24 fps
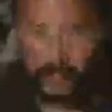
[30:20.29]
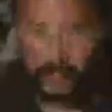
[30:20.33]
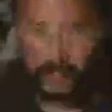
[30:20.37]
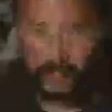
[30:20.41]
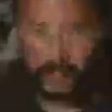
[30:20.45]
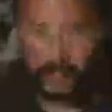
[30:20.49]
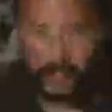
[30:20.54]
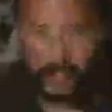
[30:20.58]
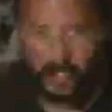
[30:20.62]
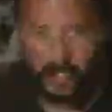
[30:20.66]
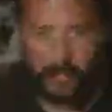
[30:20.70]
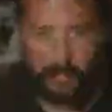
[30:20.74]
in the
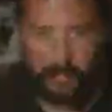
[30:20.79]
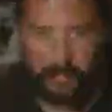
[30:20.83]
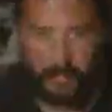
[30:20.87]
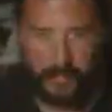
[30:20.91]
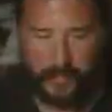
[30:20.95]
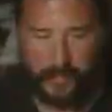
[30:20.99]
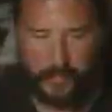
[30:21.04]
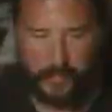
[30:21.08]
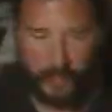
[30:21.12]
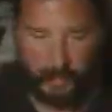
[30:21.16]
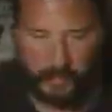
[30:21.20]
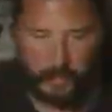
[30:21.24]

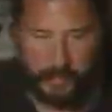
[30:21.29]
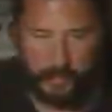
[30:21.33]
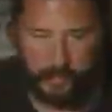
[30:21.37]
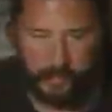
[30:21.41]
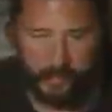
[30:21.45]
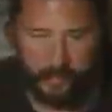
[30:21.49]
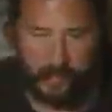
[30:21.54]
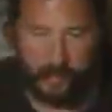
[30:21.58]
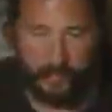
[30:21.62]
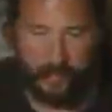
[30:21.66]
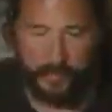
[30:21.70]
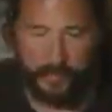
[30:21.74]
comments
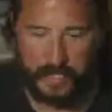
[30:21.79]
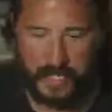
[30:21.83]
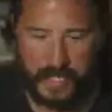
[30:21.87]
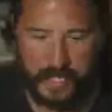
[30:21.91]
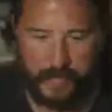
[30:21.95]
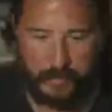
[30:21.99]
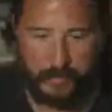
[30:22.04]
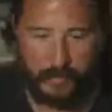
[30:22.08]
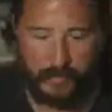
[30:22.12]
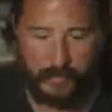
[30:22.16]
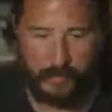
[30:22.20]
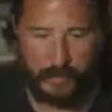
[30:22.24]
of
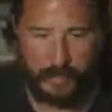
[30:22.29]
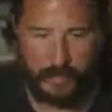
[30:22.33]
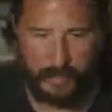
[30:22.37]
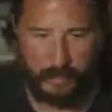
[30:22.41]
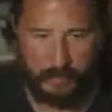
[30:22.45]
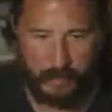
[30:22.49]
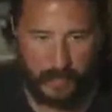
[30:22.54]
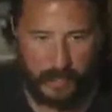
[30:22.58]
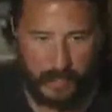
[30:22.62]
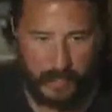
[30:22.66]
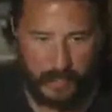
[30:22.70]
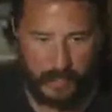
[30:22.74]
games for me to
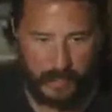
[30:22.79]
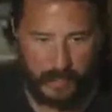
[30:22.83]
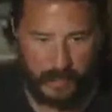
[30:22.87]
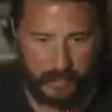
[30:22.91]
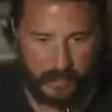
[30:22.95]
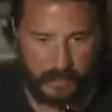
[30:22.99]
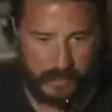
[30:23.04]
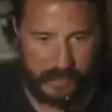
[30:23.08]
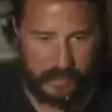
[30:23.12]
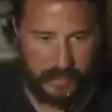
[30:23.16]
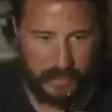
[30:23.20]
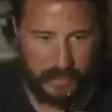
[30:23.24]
play, any